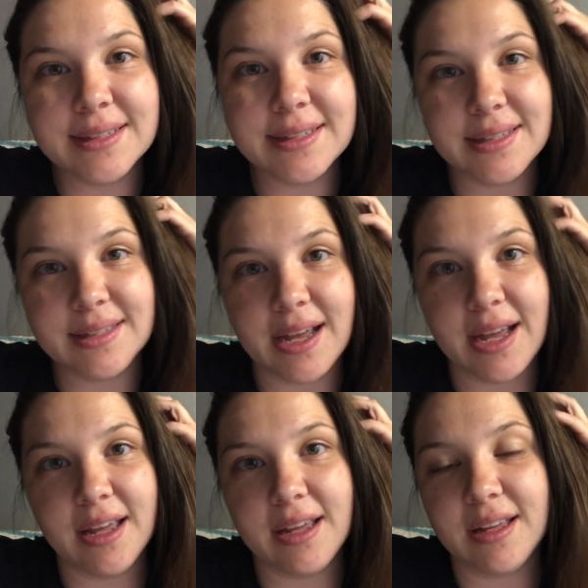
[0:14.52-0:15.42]
Since
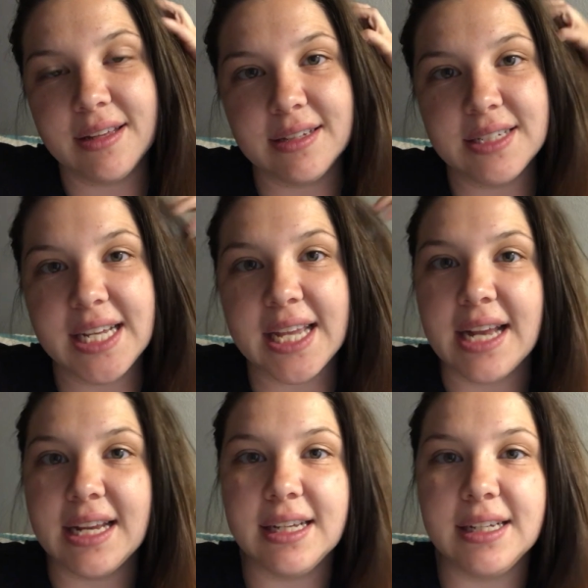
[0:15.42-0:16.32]
I didn't take
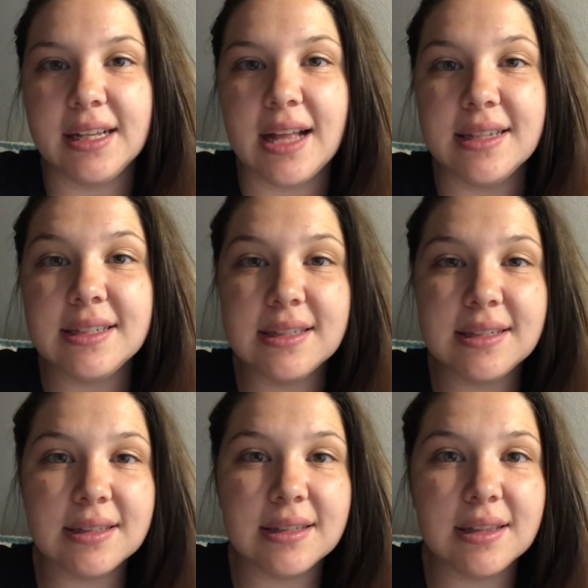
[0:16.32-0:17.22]
any
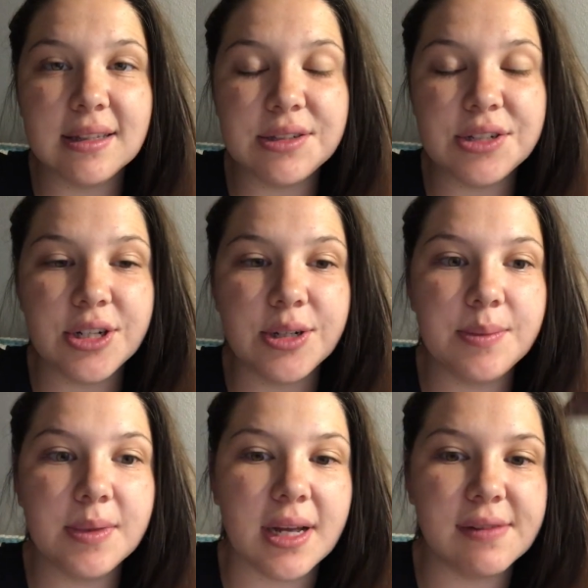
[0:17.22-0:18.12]
classes this
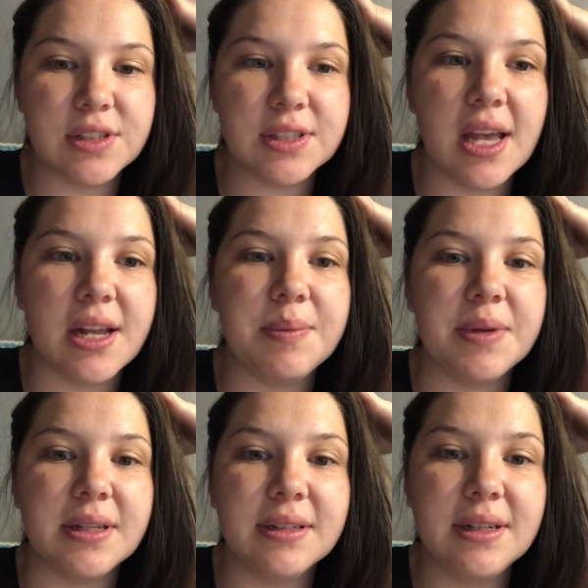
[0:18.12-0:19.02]
term, I've just kind of
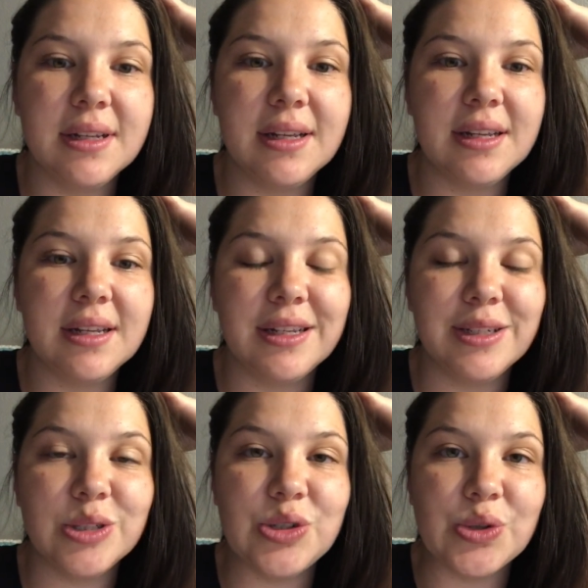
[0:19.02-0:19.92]
been
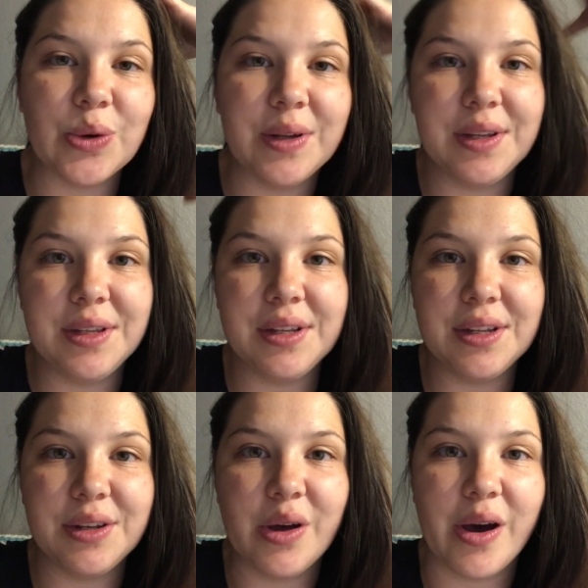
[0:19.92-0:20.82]

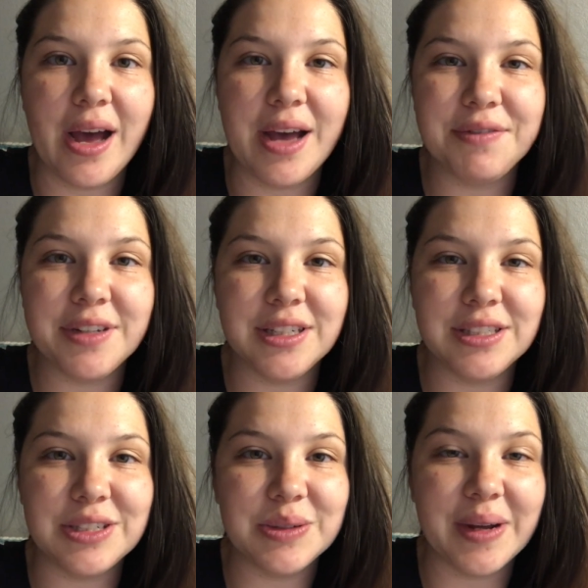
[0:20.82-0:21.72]
enjoying not having
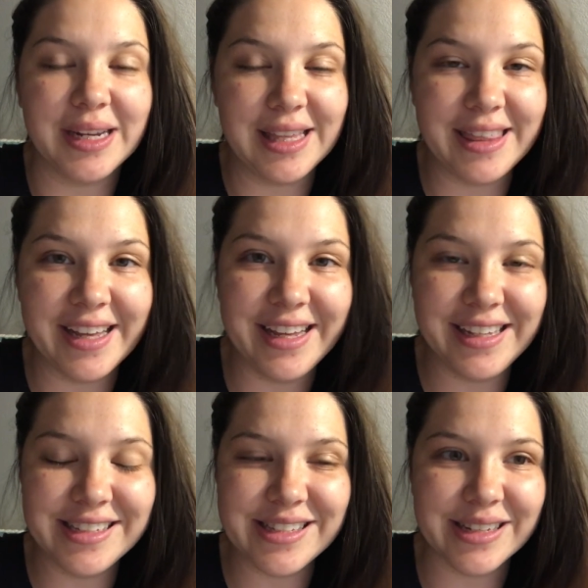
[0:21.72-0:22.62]
to do
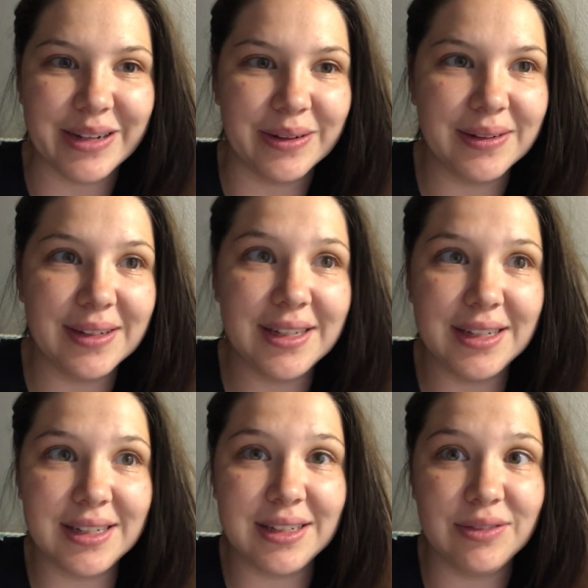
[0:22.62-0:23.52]
anything. So,
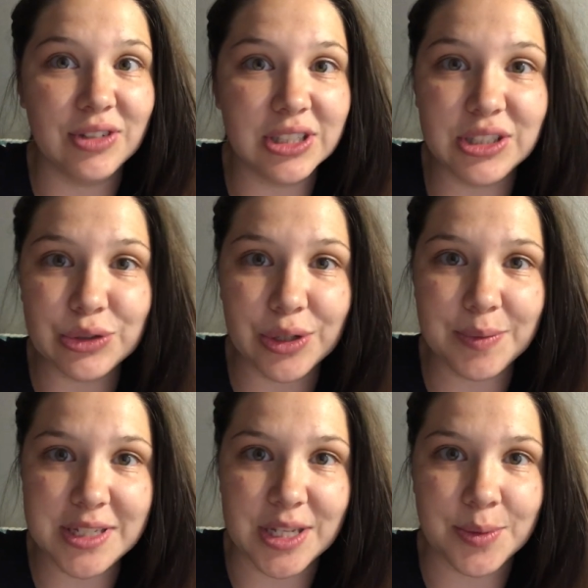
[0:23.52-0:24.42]
really enjoying
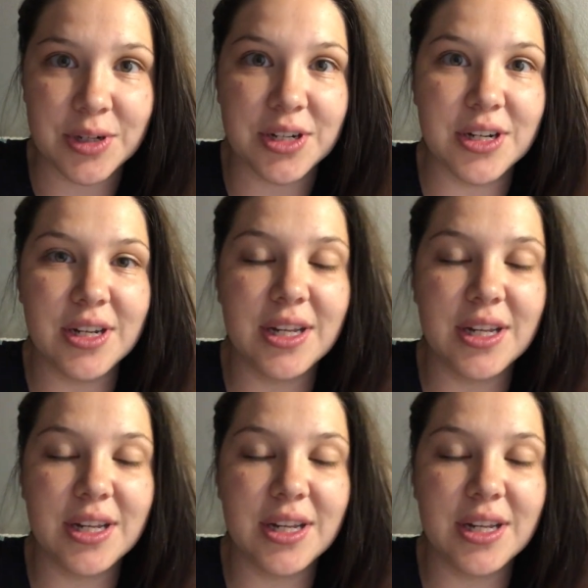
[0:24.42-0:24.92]
my summer.